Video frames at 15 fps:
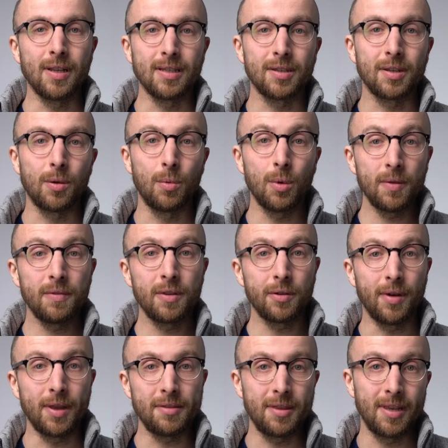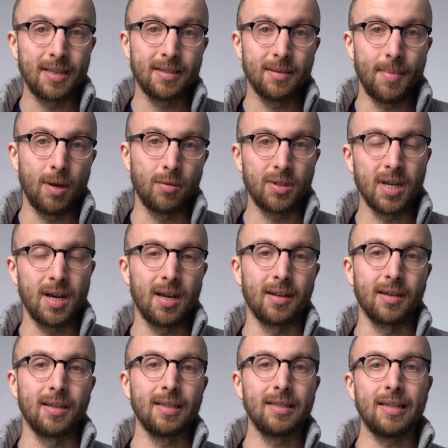friends, one of the great things about
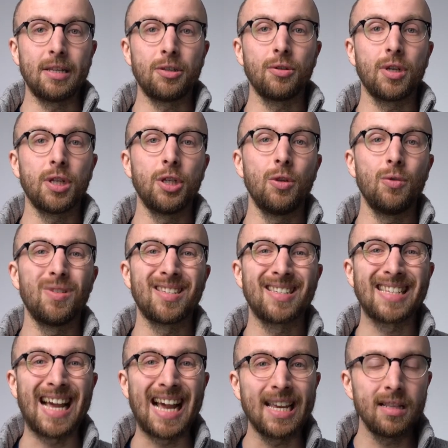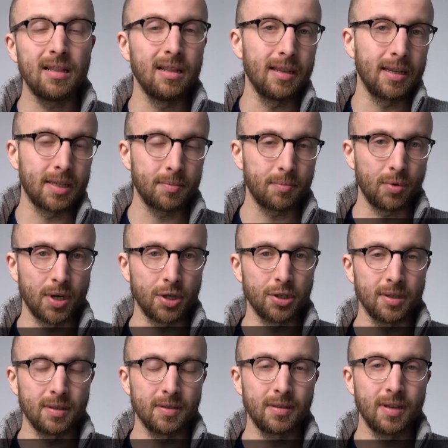Tana is that you can use title
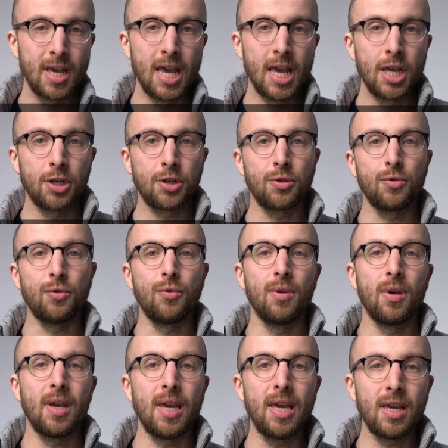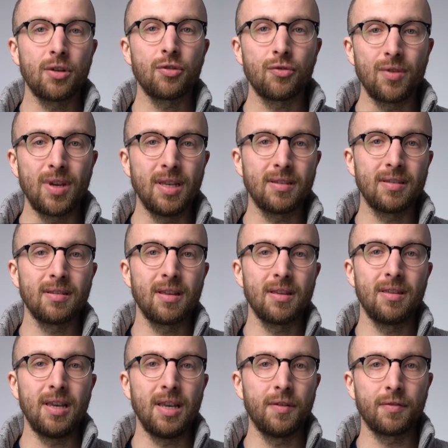expressions to increase
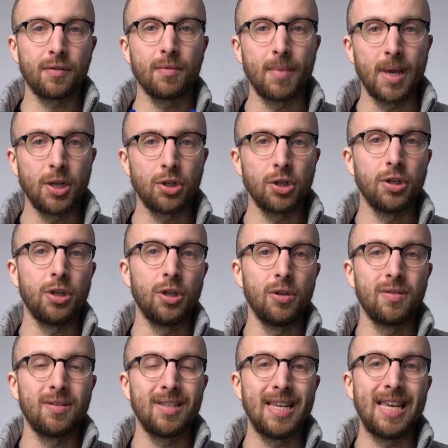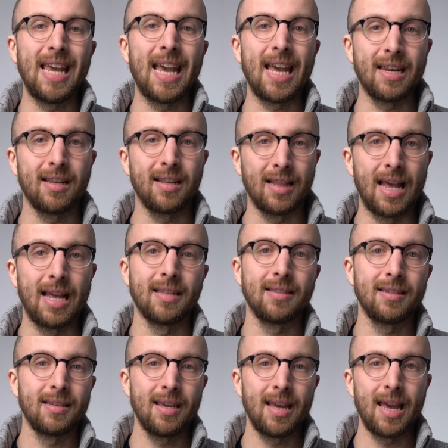the information you see at a
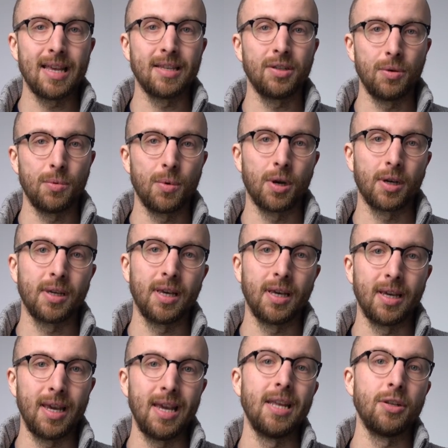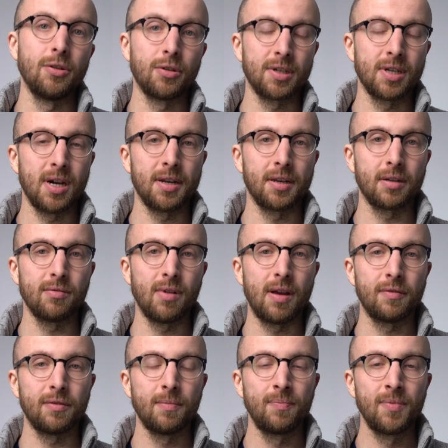glance as you're working in your Tana
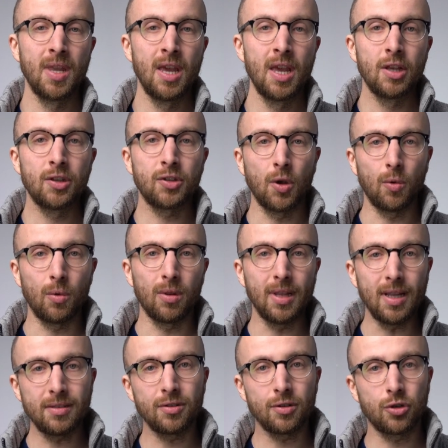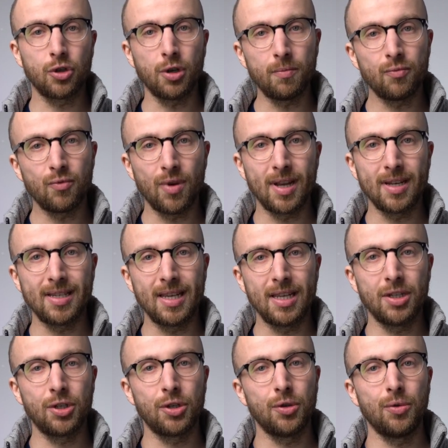graph. So let's jump right
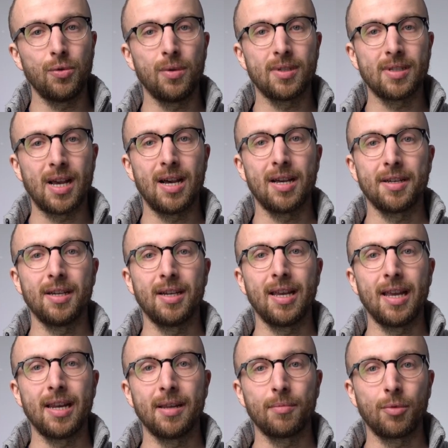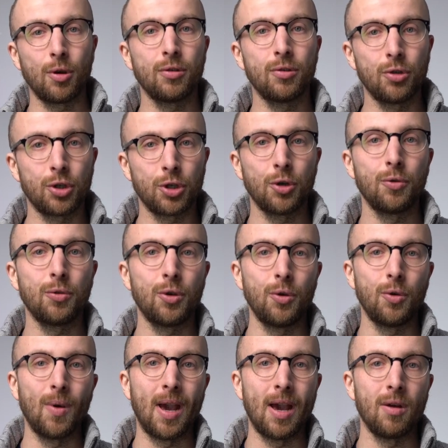into Tana and I'm going to show
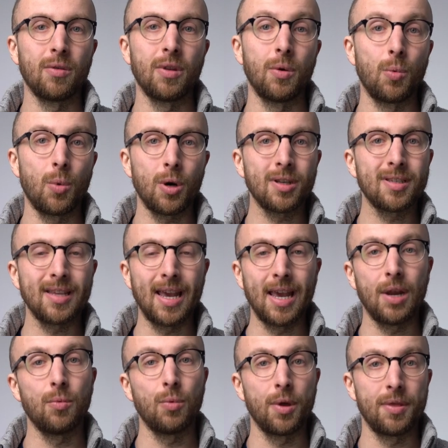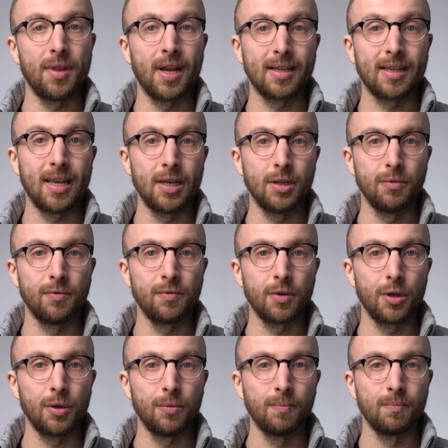you how that works and what that can do
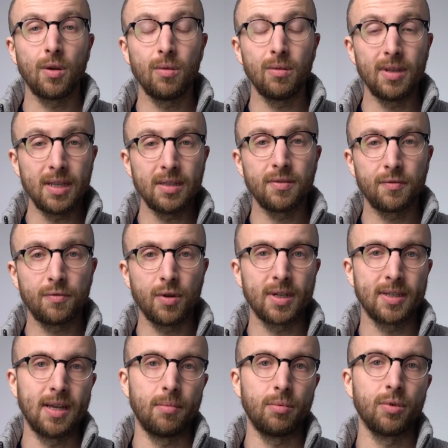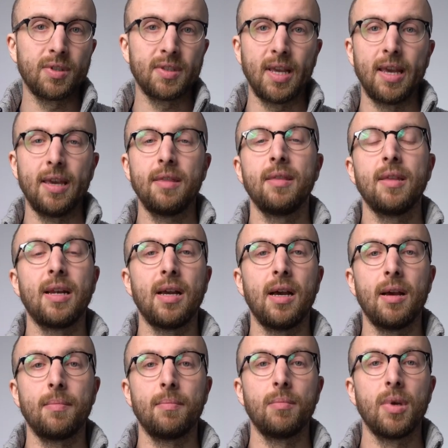for you. So let's, for example, say that
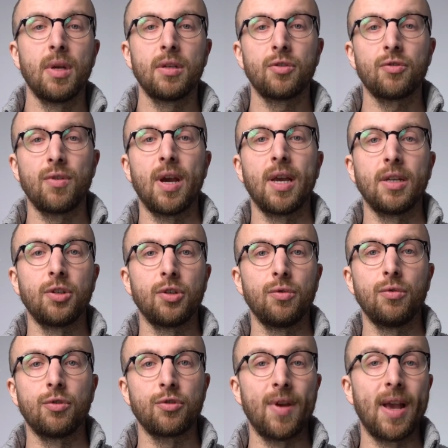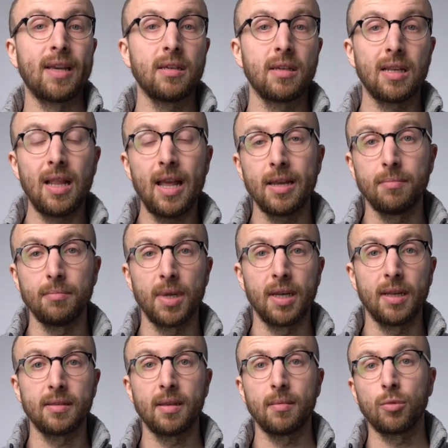I'm trying to track client
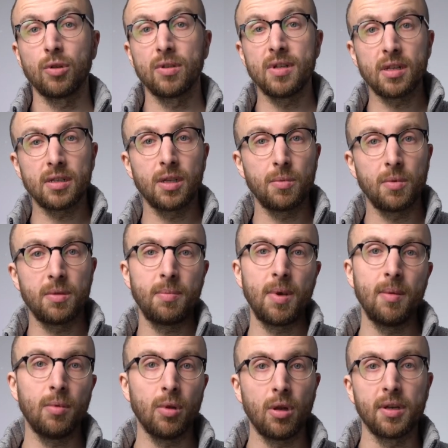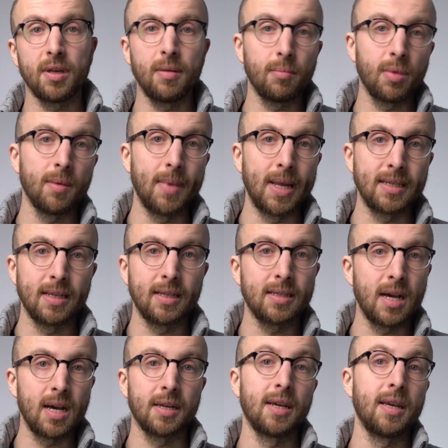meetings. I'm consulting with people on implementing
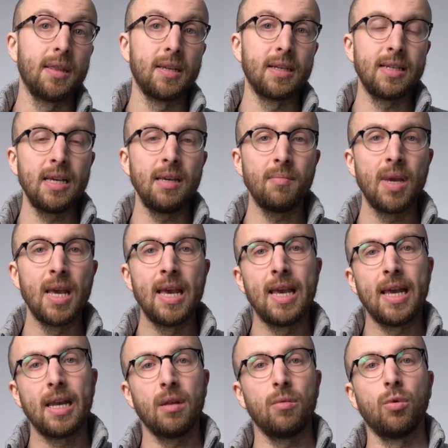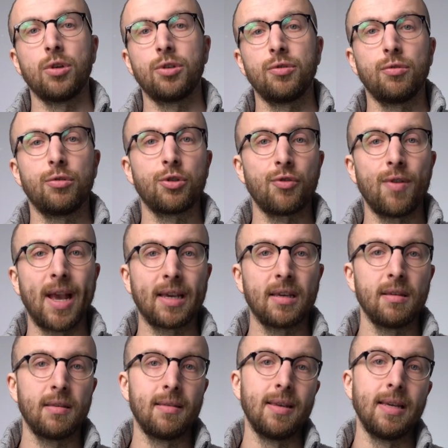Tana in the team and I want to
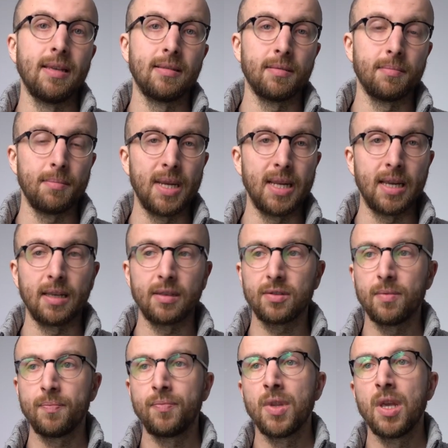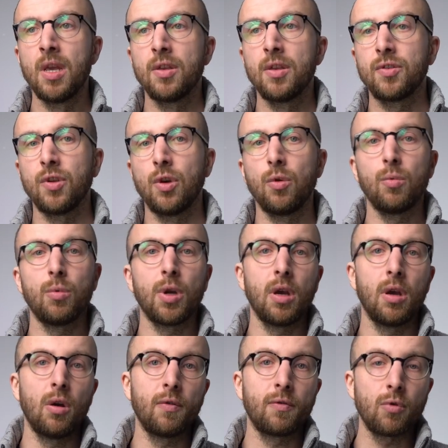track these meetings. So what
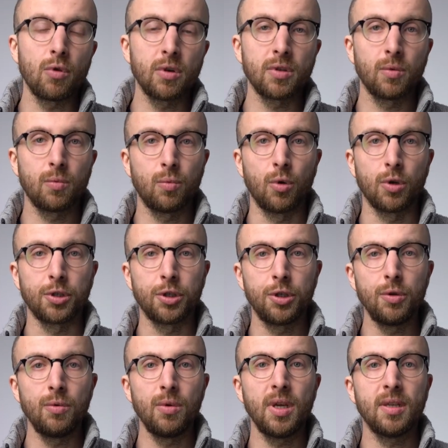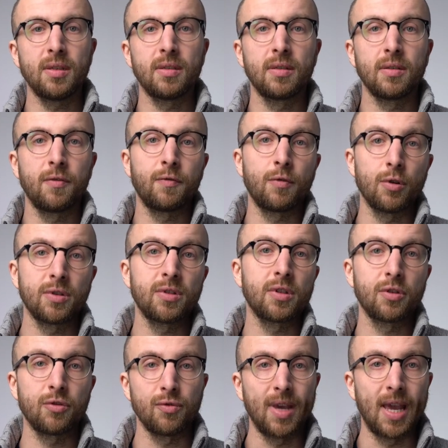I, of course, want to do is
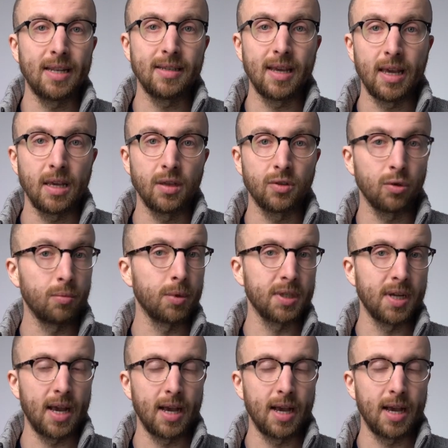first create a super